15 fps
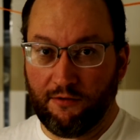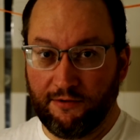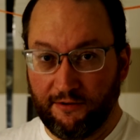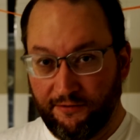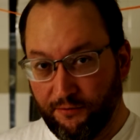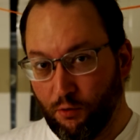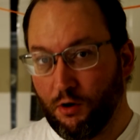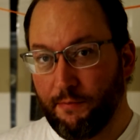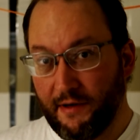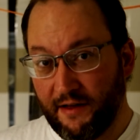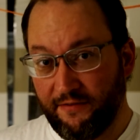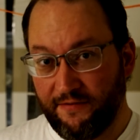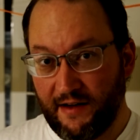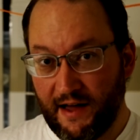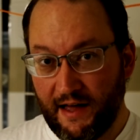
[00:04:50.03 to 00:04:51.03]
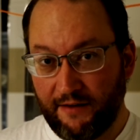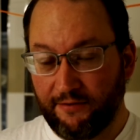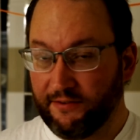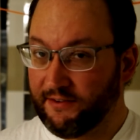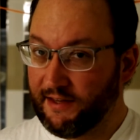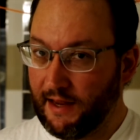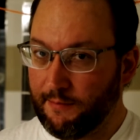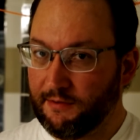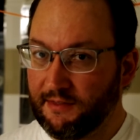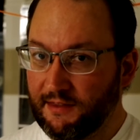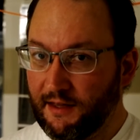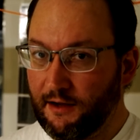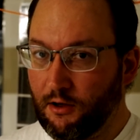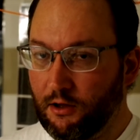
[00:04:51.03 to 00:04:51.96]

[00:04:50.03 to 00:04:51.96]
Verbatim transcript: For 4x5, same thing.